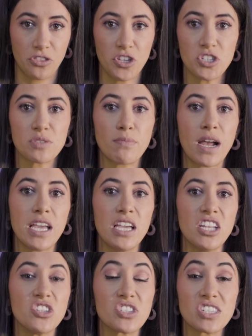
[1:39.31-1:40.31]
This
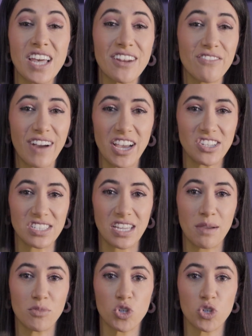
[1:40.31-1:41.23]
might incentivize them